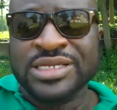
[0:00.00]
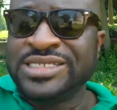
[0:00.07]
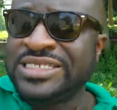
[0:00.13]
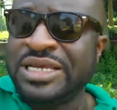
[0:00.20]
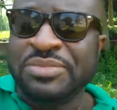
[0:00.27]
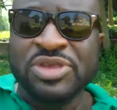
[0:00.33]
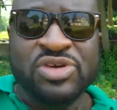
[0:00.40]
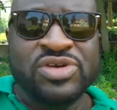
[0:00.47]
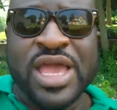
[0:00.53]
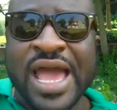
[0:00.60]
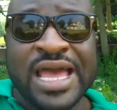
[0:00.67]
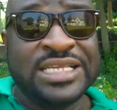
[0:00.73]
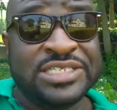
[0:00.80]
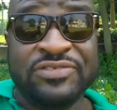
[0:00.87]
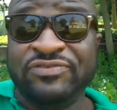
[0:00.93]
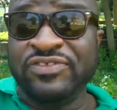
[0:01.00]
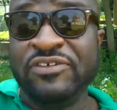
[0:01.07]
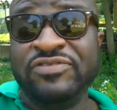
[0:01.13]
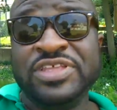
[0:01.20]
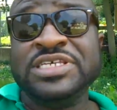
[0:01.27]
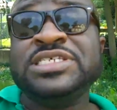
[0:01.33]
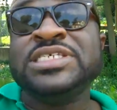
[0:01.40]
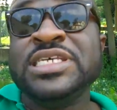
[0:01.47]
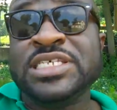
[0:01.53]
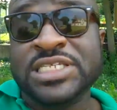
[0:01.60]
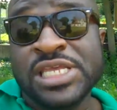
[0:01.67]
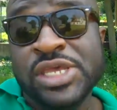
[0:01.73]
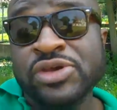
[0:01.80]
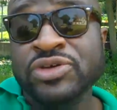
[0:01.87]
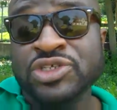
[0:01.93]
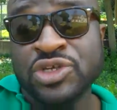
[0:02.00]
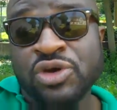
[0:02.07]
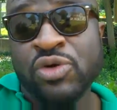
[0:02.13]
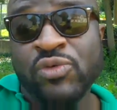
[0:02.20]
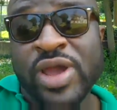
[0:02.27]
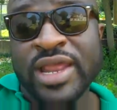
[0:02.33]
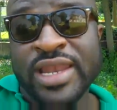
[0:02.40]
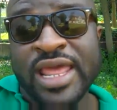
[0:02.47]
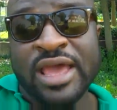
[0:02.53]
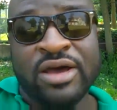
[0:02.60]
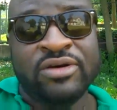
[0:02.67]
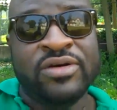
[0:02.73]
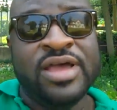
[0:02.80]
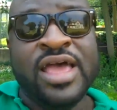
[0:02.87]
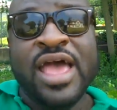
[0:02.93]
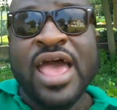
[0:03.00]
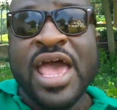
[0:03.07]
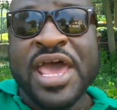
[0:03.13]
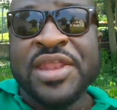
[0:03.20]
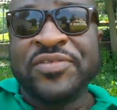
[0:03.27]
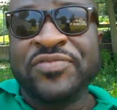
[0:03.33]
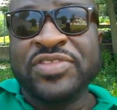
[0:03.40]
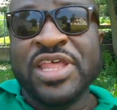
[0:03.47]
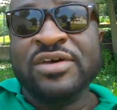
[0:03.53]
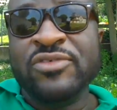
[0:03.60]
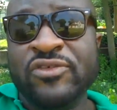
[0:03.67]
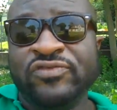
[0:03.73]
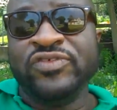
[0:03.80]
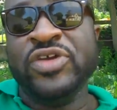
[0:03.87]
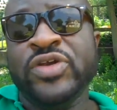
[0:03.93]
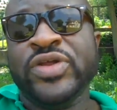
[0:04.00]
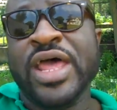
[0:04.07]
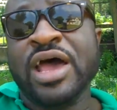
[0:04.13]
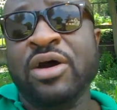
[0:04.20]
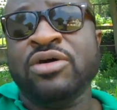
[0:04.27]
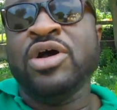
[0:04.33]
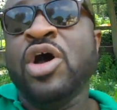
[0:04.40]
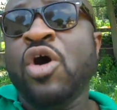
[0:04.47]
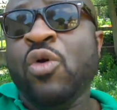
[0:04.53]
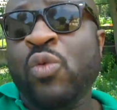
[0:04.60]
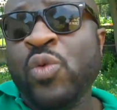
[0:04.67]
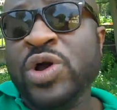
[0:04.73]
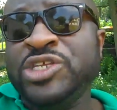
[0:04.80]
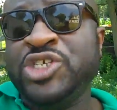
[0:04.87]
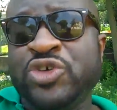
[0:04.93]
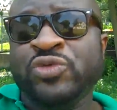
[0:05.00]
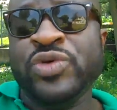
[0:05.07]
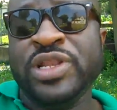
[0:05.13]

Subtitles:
Some of you guys are 50, 60 years old right now and have never figured out what you're